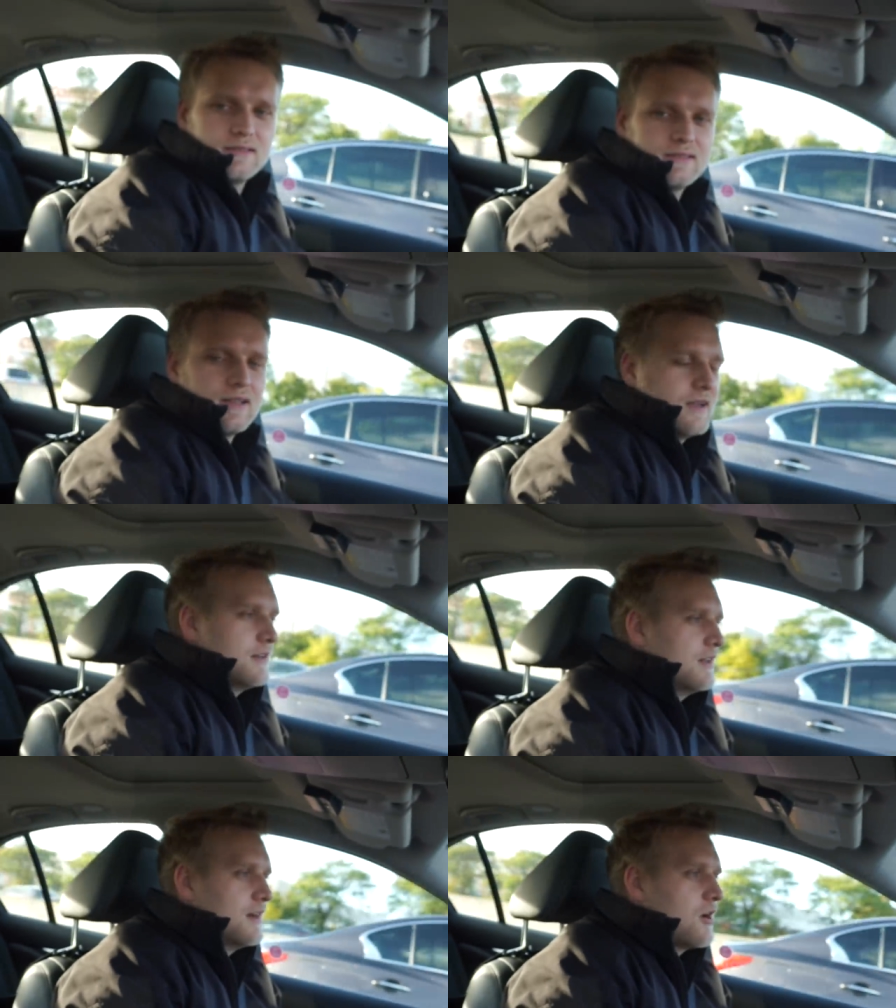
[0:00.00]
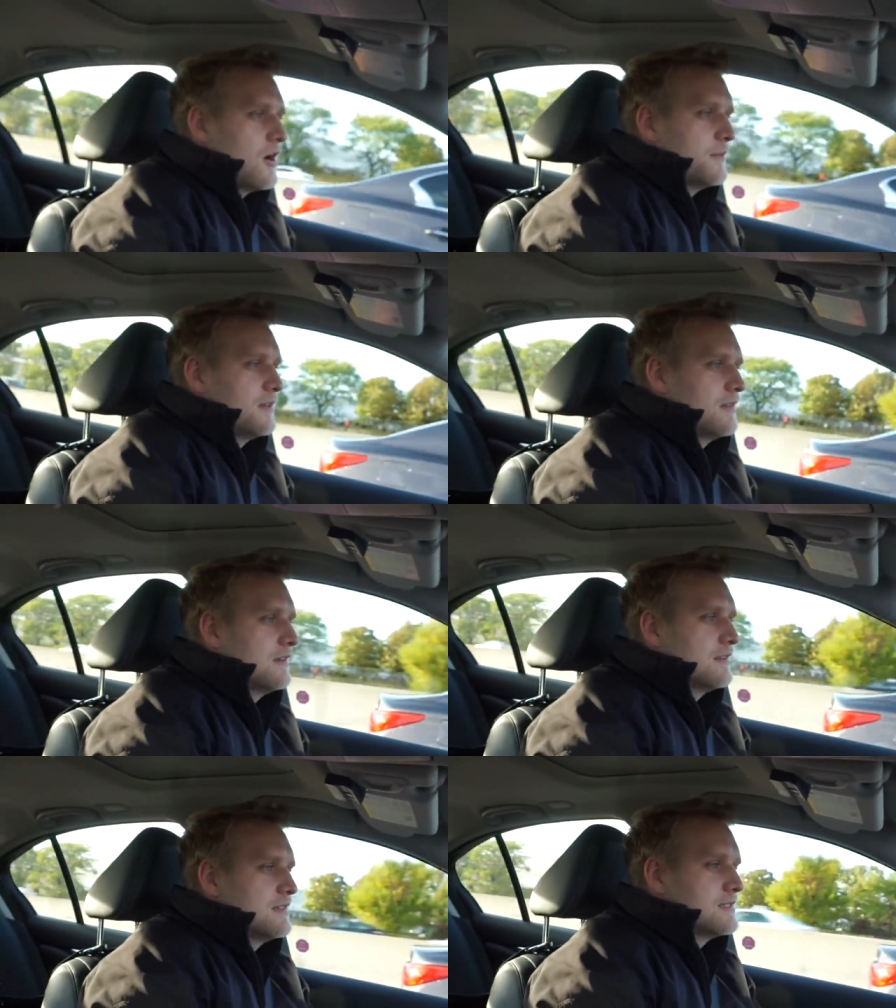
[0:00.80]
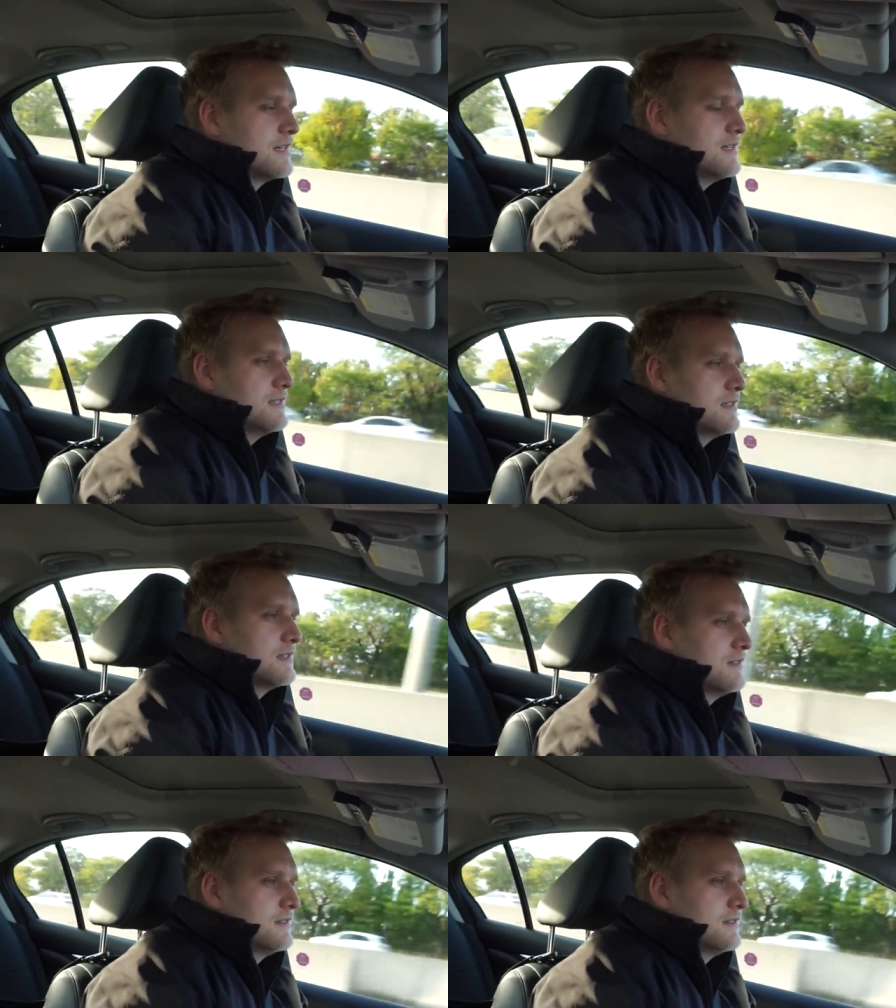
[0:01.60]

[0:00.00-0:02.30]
It's not an uncommon thing these days. It's so